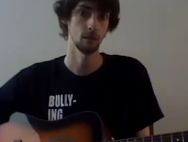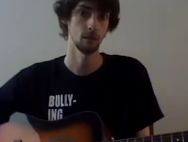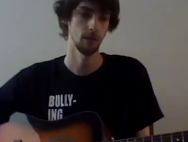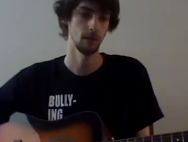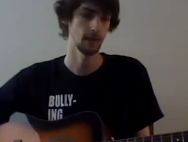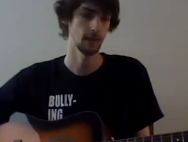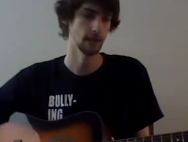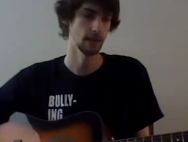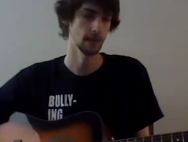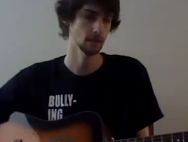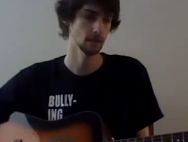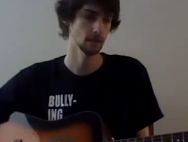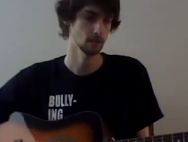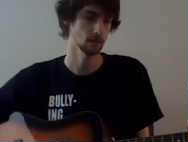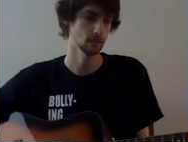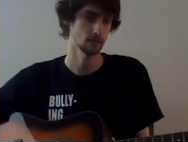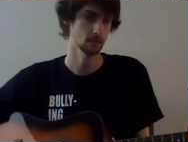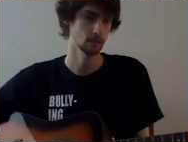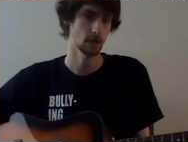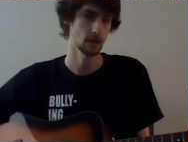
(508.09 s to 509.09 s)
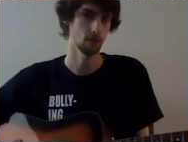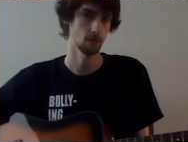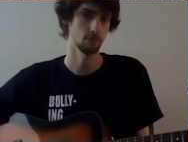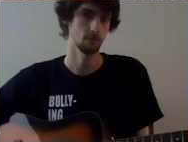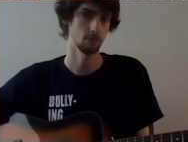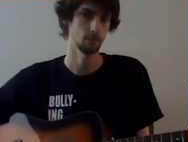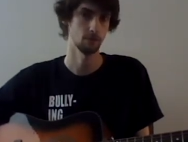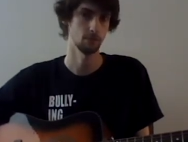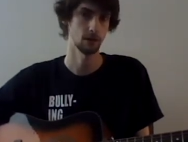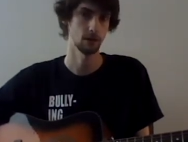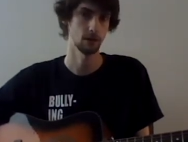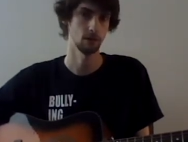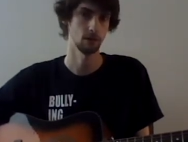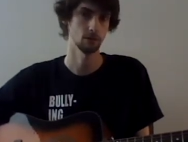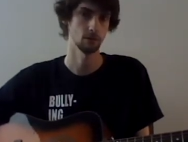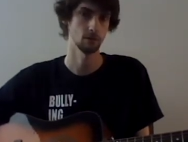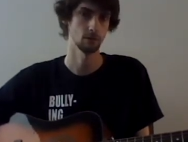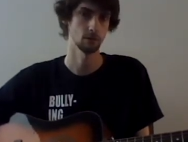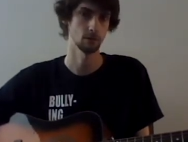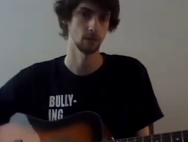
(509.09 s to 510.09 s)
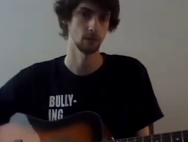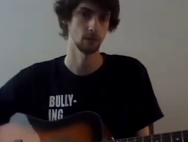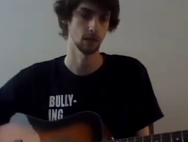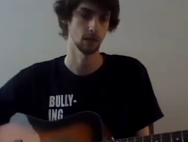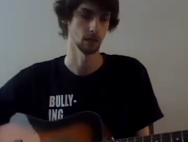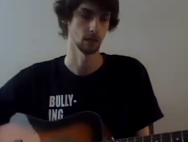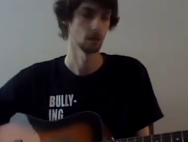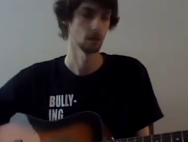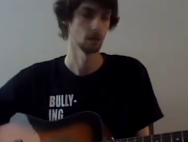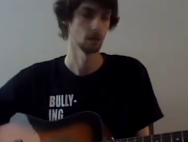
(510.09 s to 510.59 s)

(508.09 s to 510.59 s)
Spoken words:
like a southbound train.